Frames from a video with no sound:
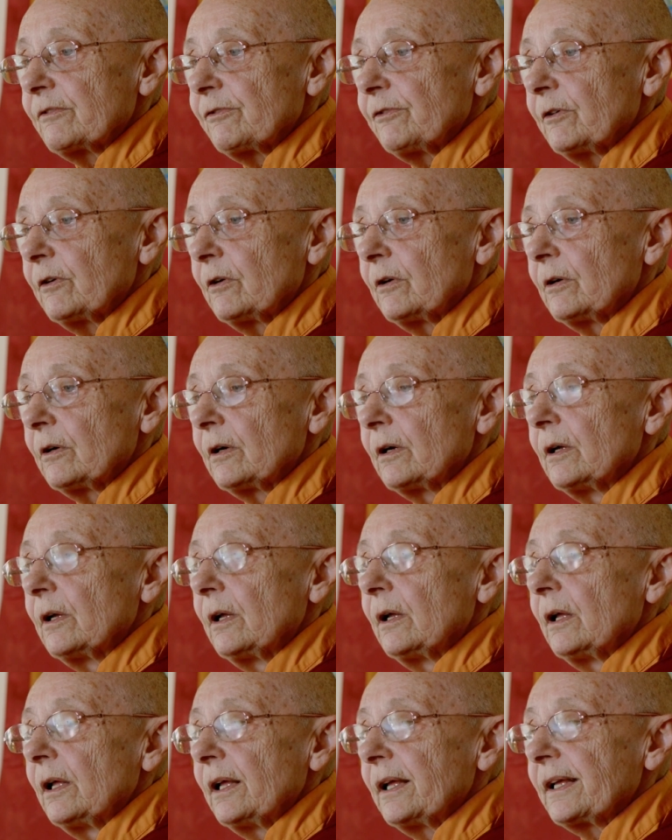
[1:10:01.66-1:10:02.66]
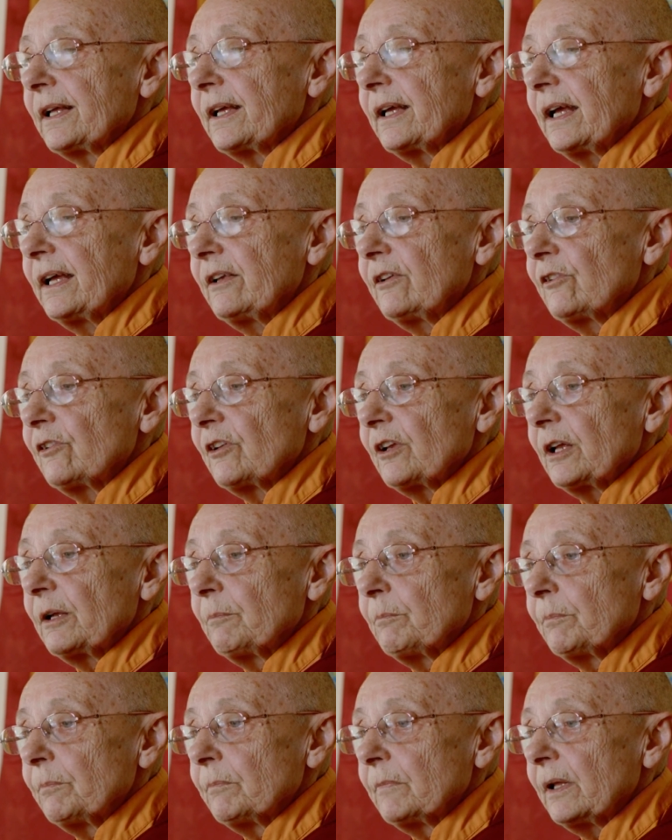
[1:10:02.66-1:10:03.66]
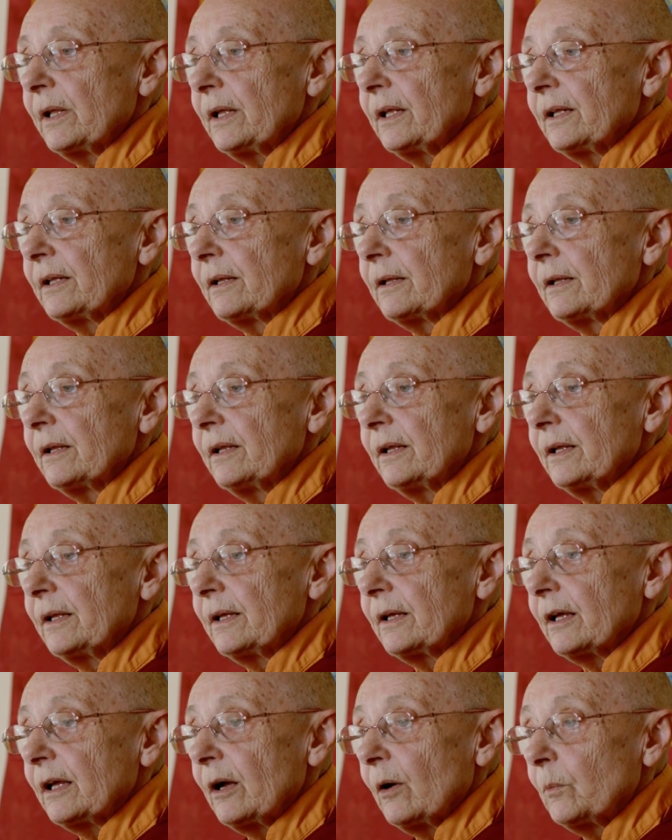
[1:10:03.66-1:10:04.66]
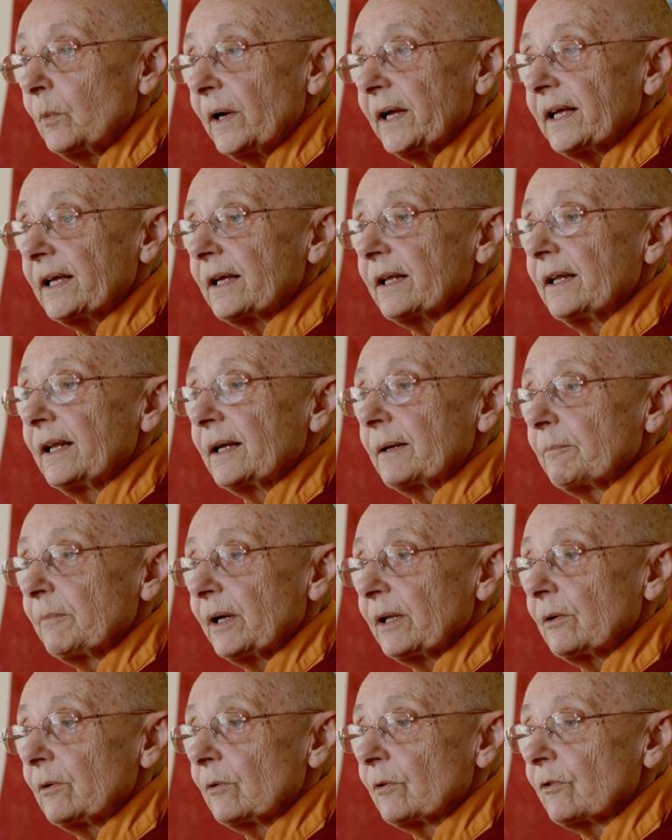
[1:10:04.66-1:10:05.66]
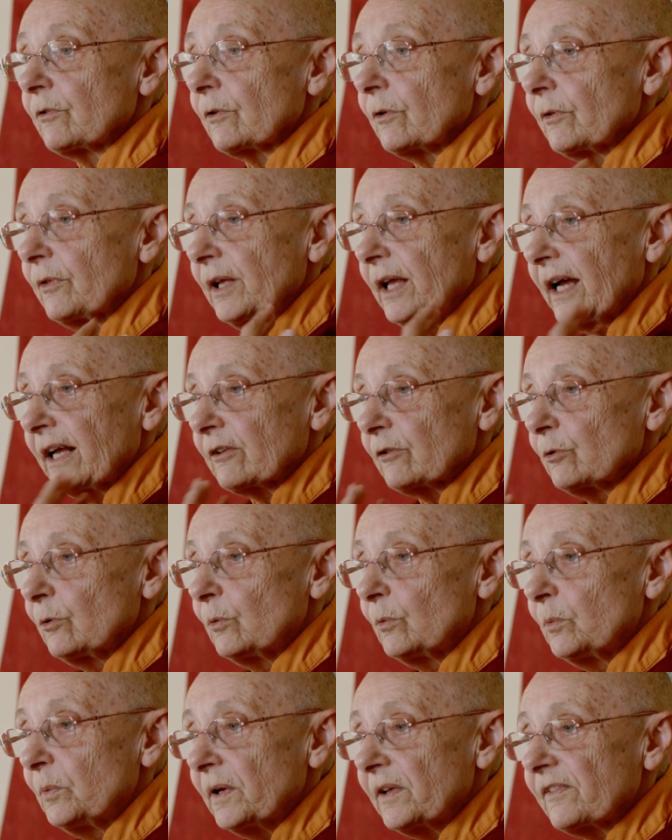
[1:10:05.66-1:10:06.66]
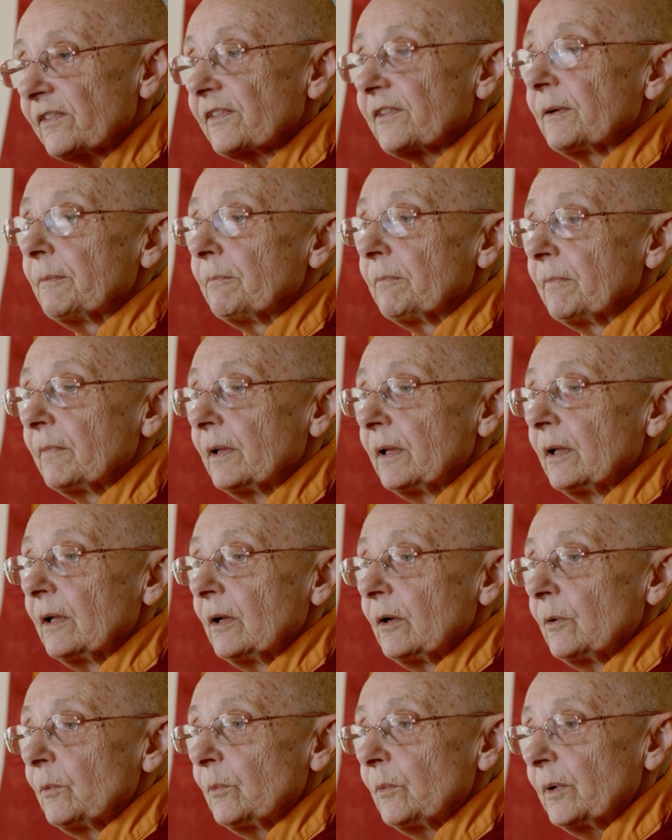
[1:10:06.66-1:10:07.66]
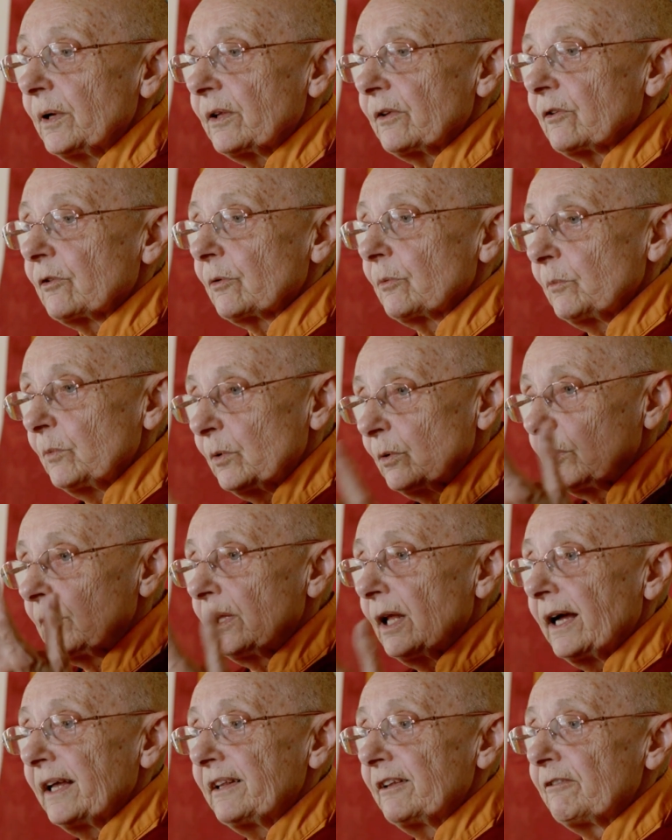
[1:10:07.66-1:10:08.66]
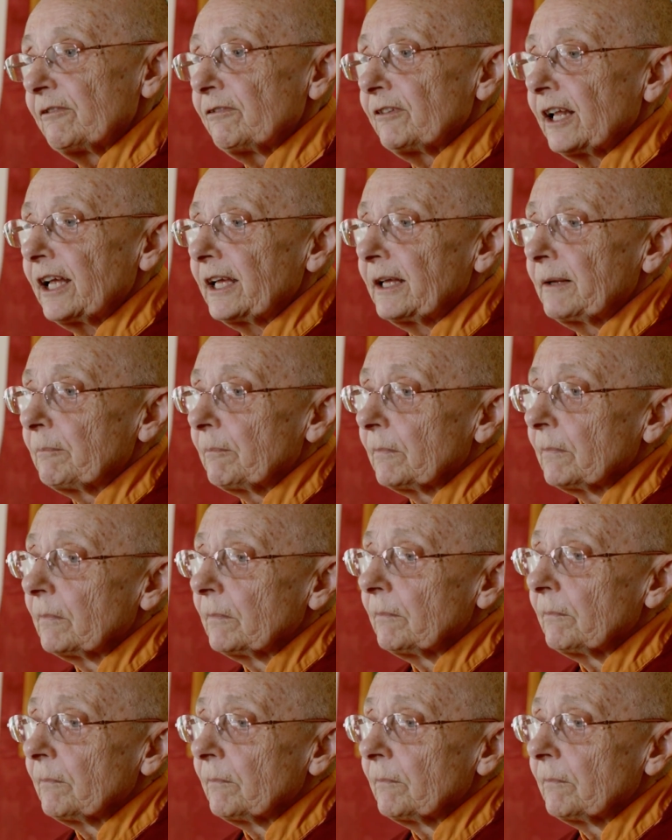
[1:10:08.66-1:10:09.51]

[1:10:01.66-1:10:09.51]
for engaging in the awakening, but also the actual wisdom which will light the flame.